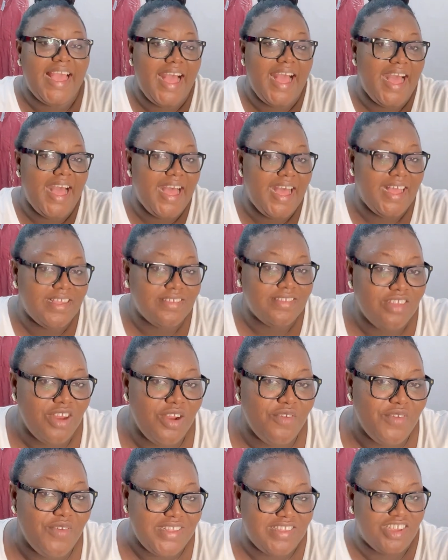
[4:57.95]
her sort
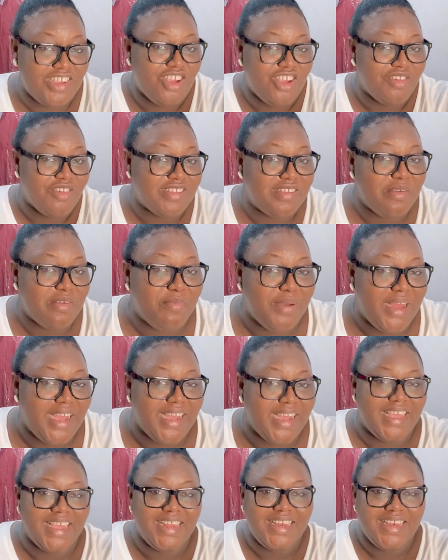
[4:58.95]
of a security
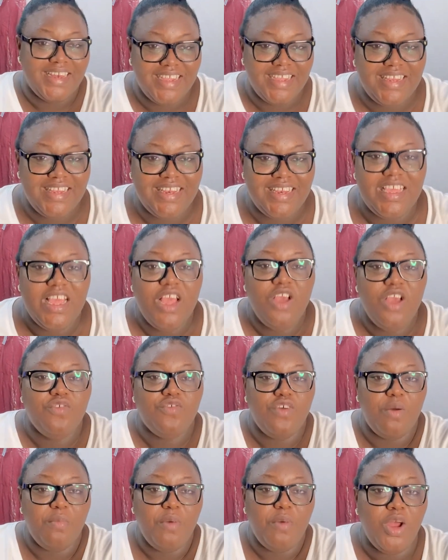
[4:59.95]
blanket lately
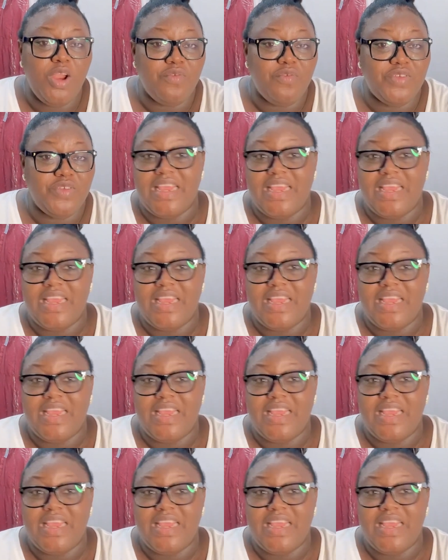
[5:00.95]
from all of it.